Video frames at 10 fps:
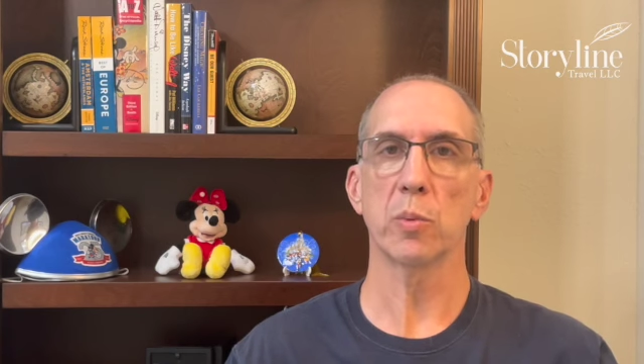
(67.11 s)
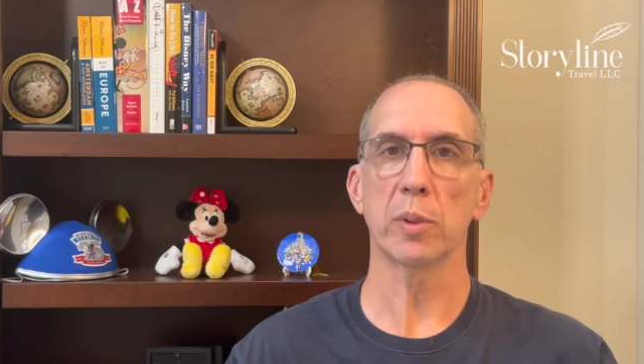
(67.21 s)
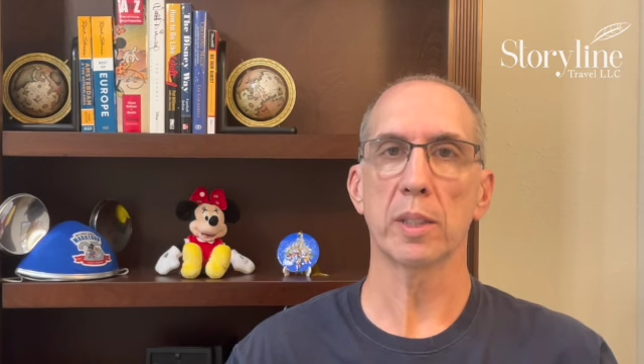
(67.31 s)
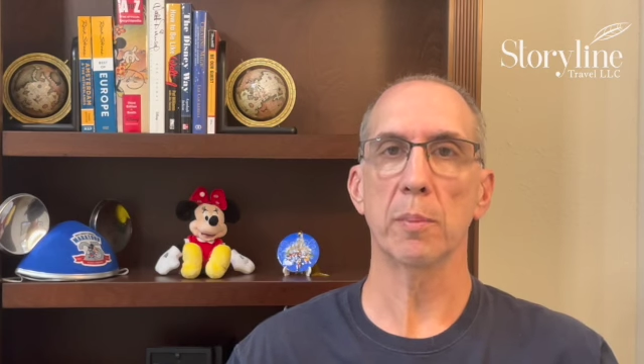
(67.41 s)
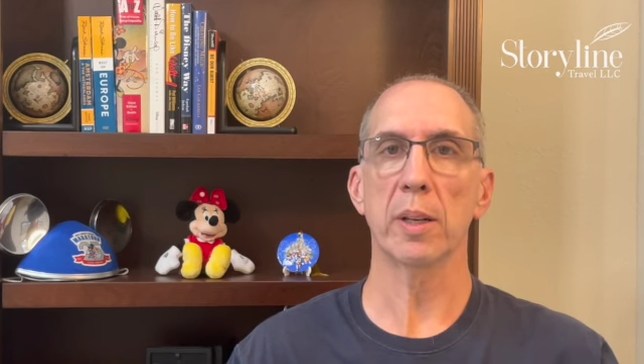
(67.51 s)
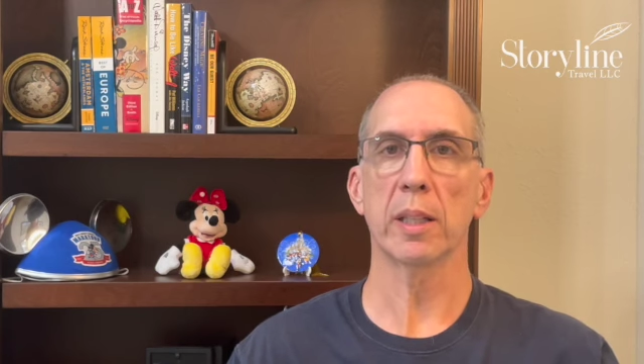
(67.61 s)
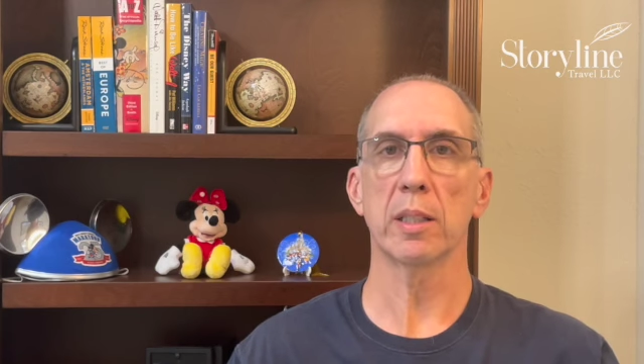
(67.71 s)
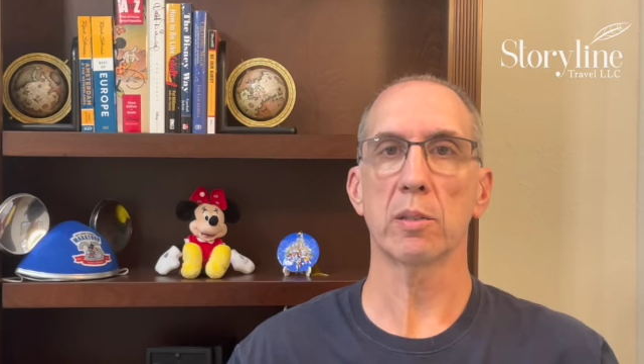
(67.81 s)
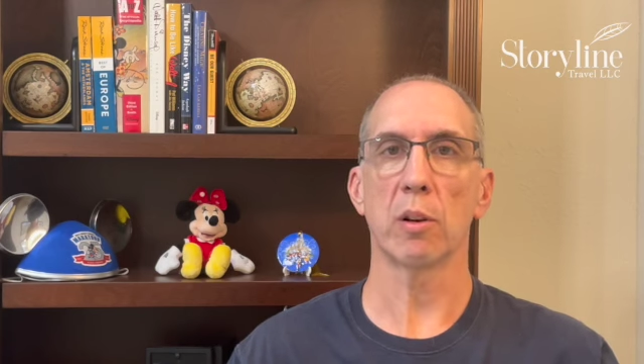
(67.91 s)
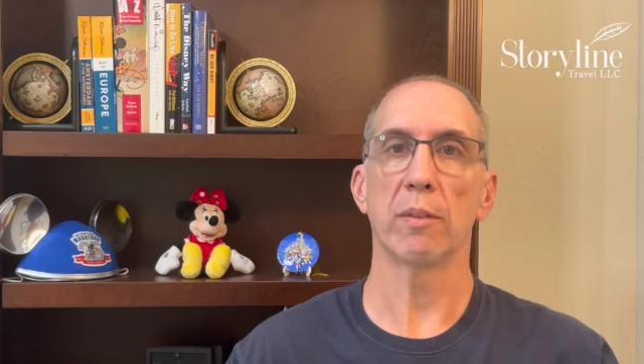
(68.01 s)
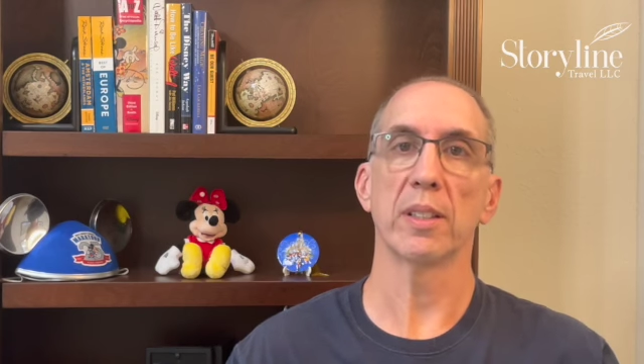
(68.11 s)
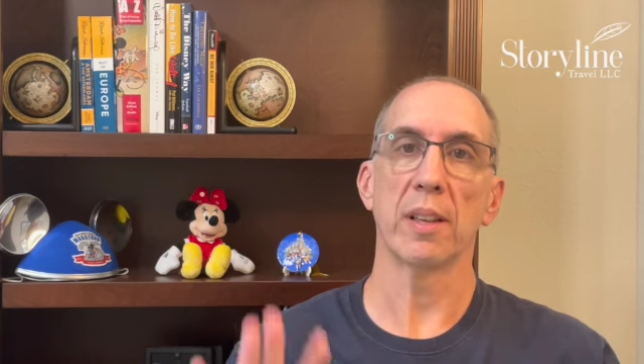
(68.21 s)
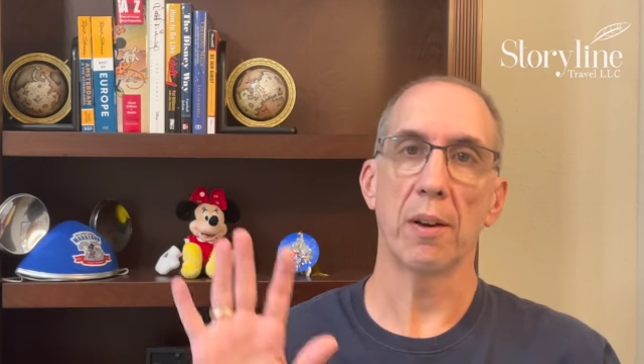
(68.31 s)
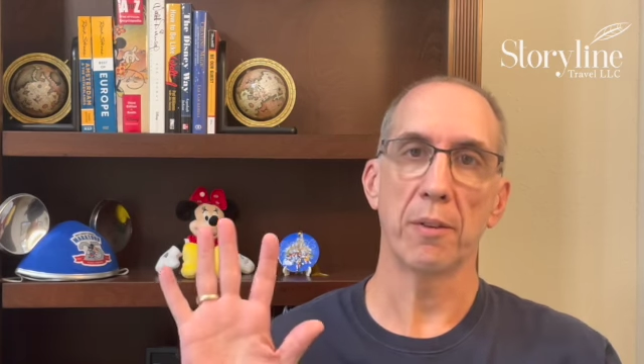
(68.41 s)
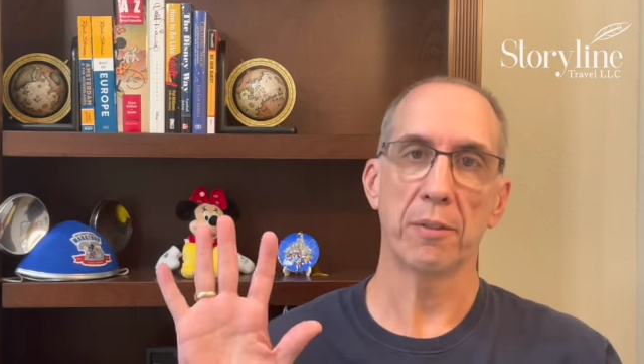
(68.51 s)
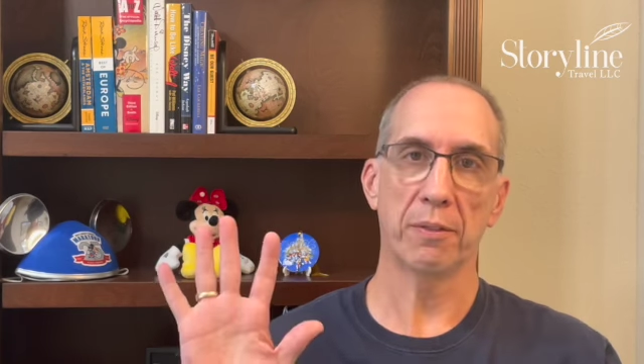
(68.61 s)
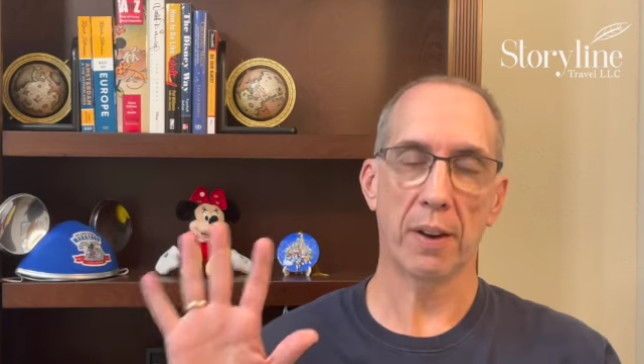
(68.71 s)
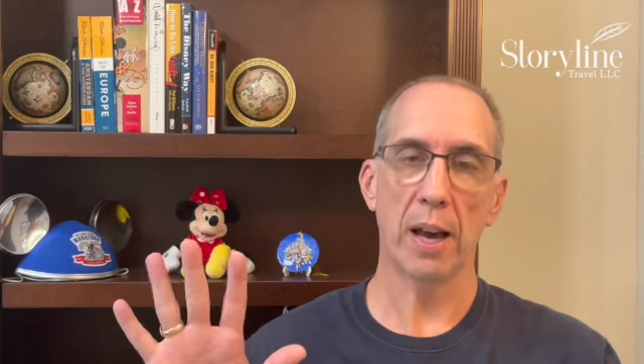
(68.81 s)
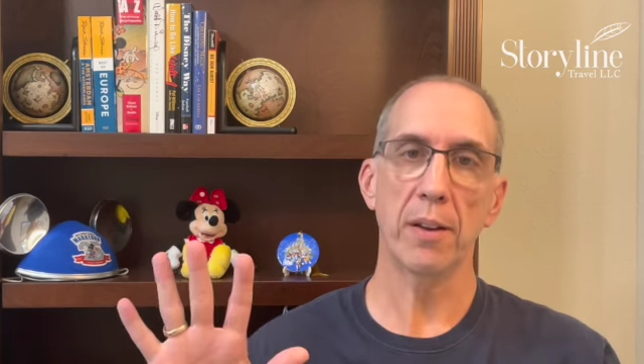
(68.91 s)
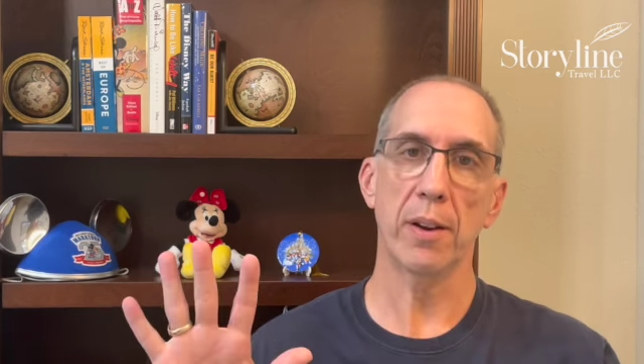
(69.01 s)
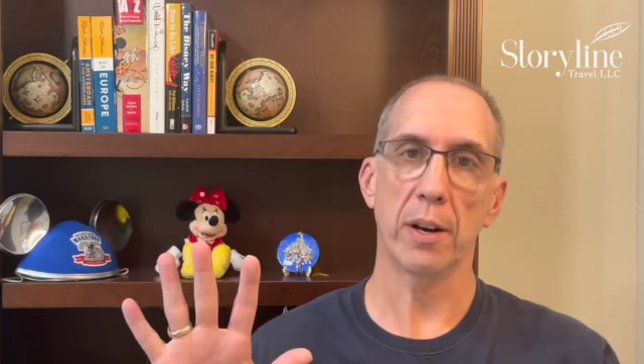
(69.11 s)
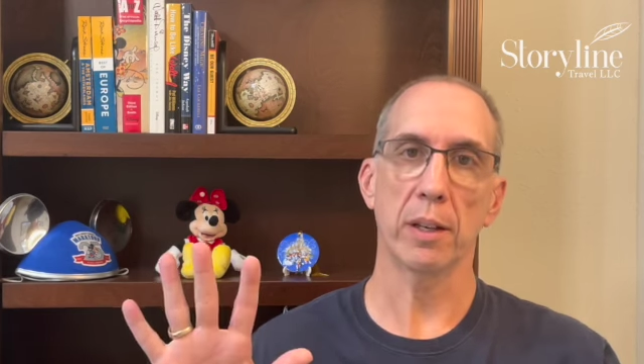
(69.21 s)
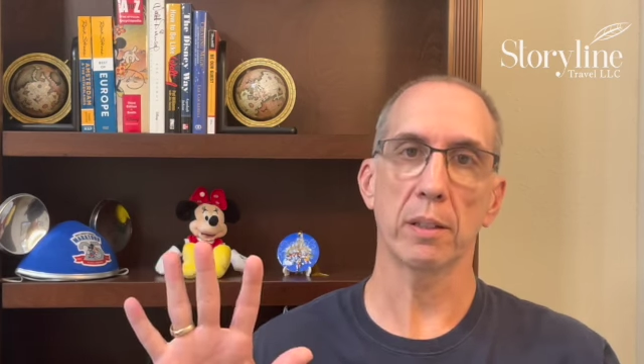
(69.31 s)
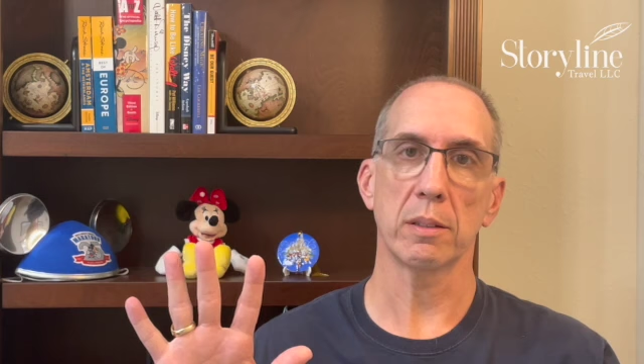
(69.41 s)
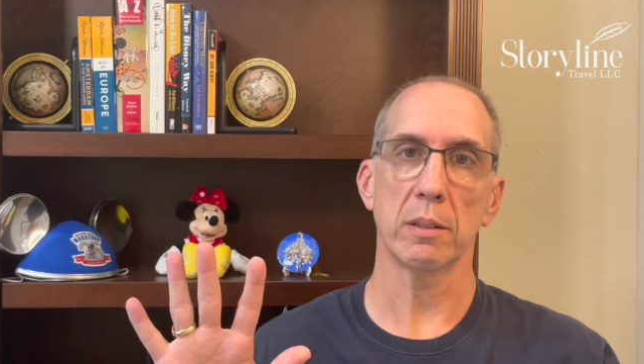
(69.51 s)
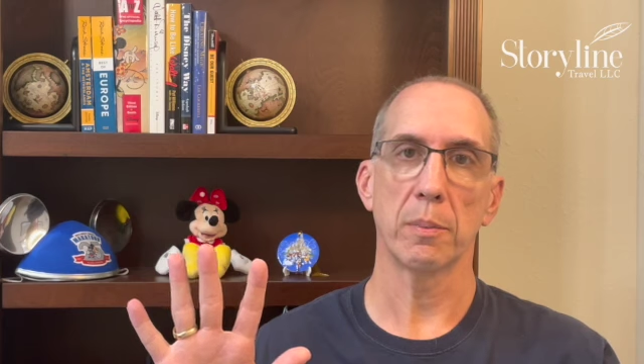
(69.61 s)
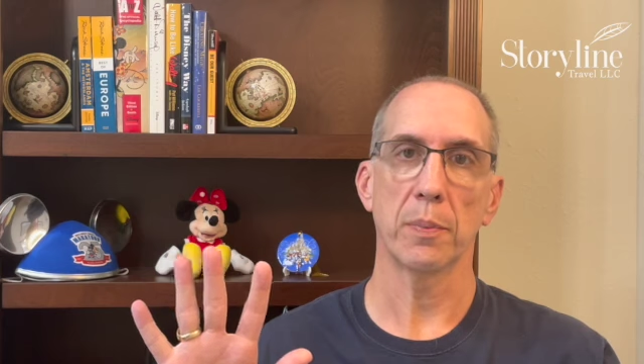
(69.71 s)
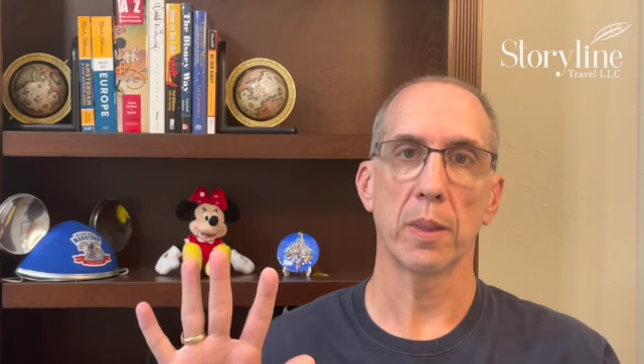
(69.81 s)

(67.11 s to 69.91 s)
will typically service 5 areas.